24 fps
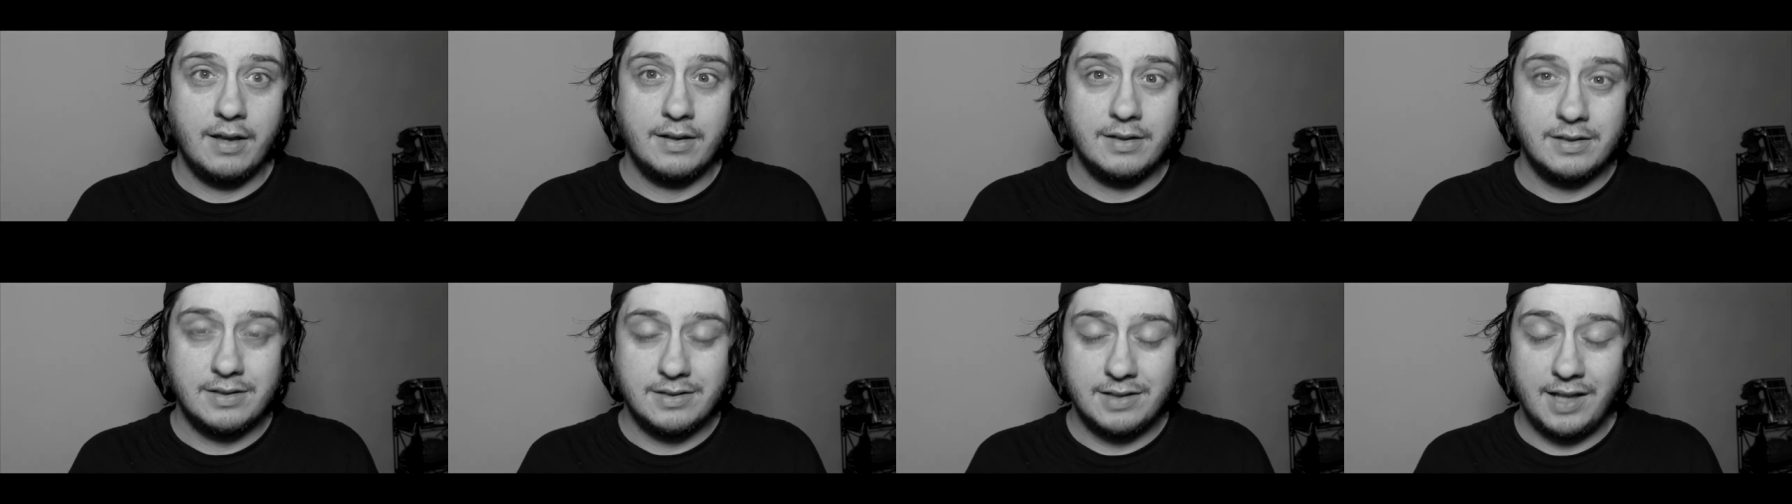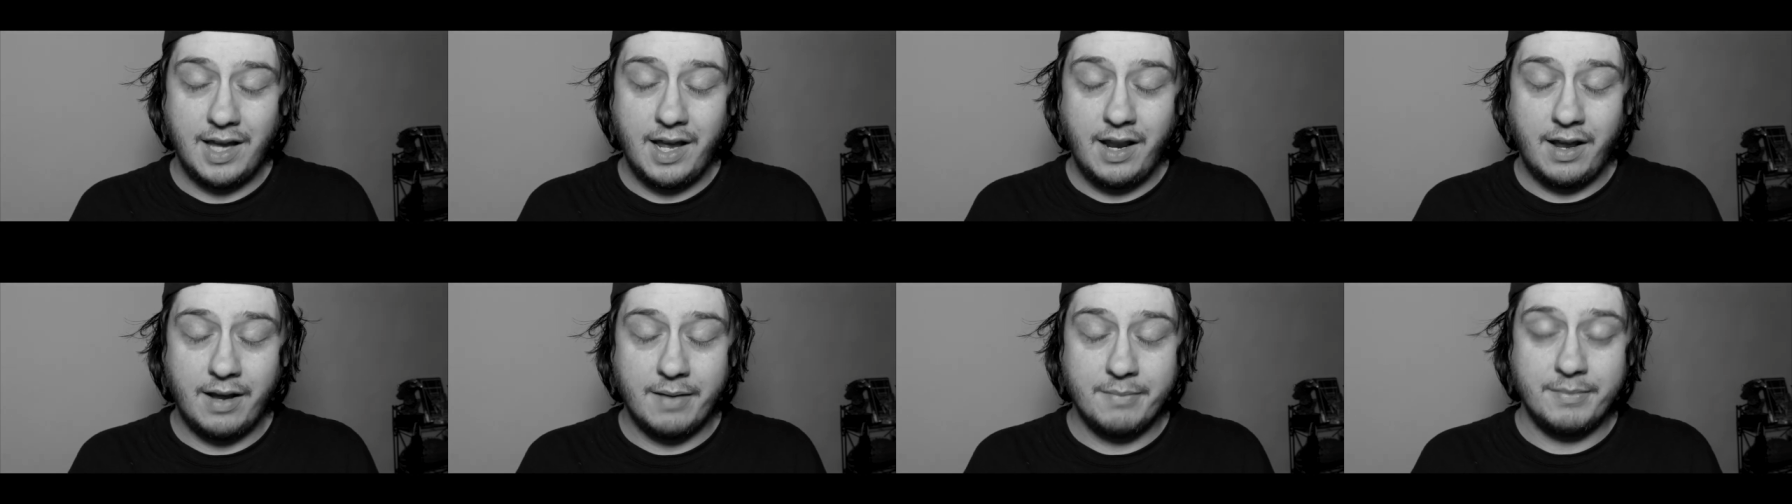
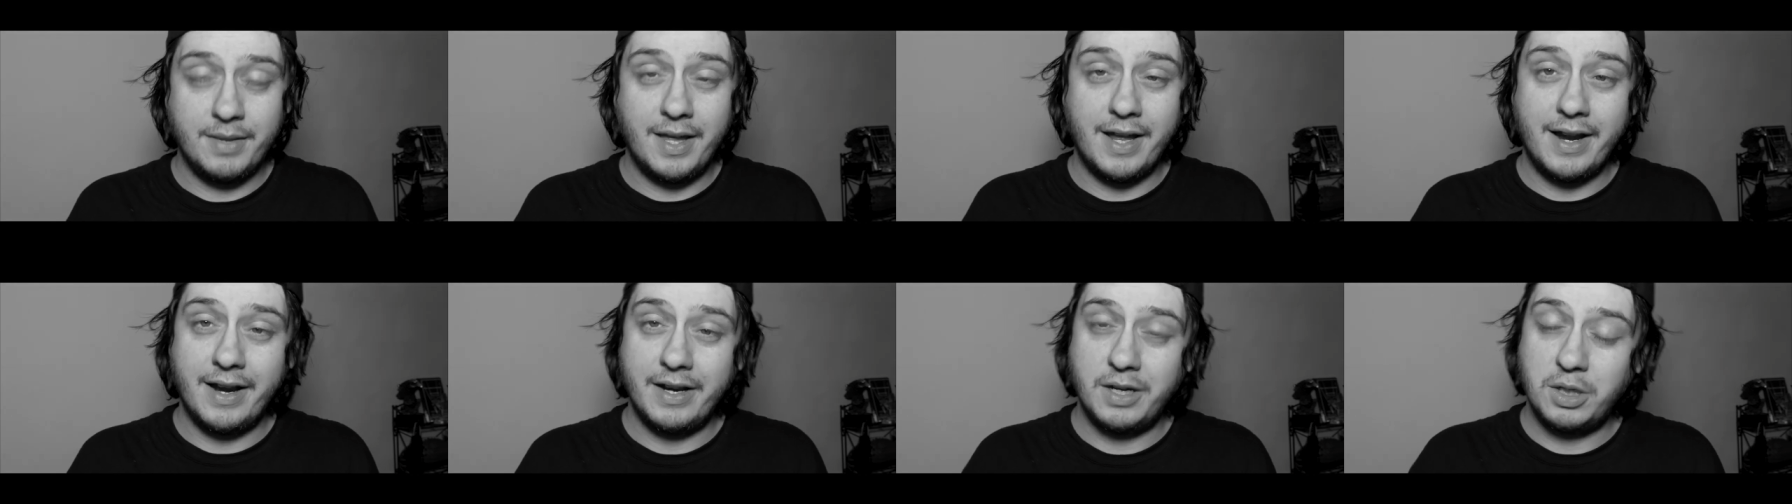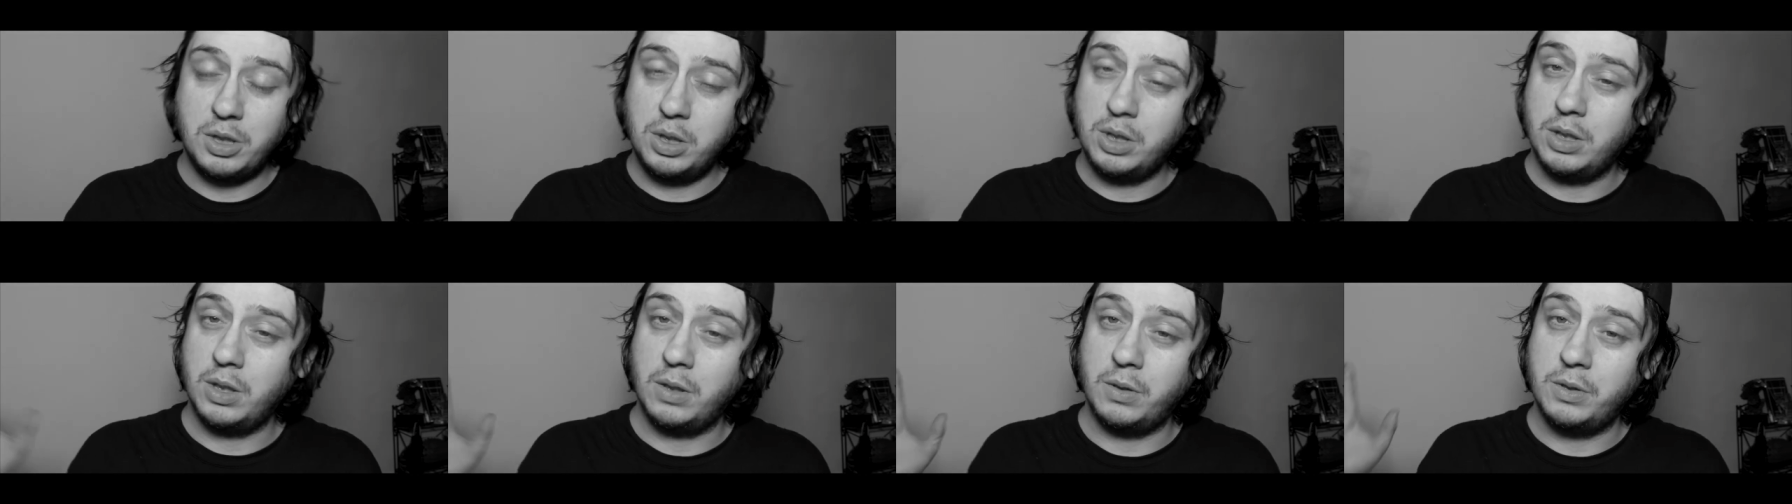setup that I
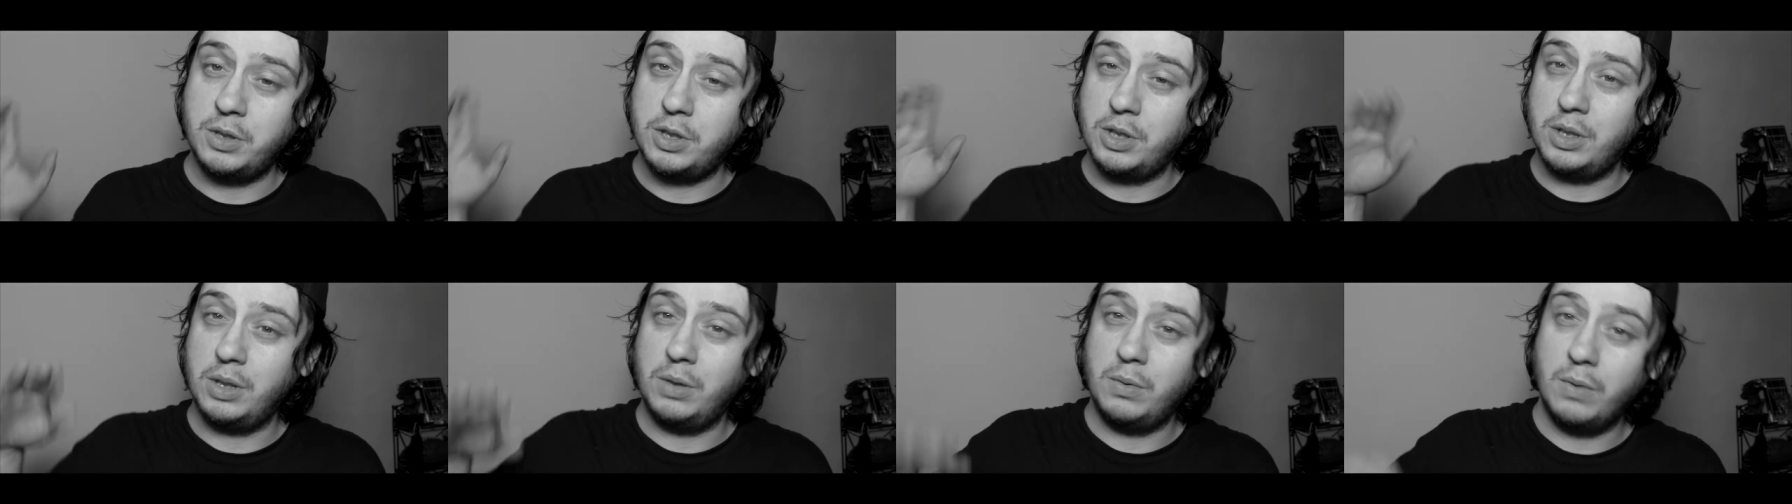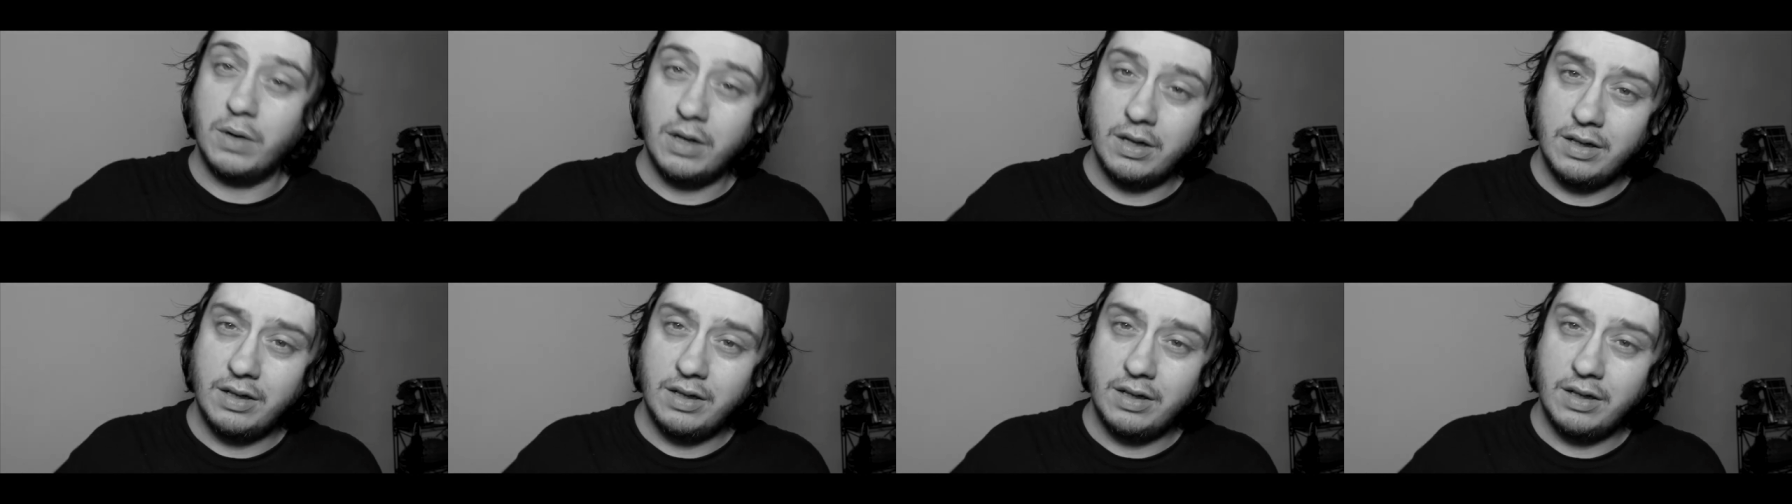showed you